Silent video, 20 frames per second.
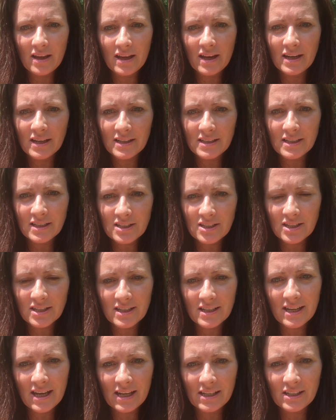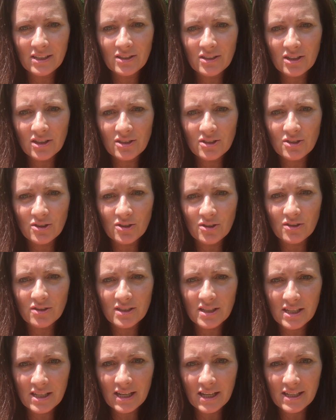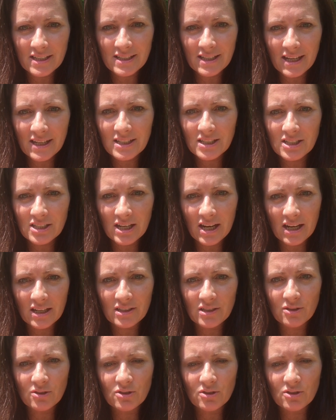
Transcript: in addition to getting just your TSH checked,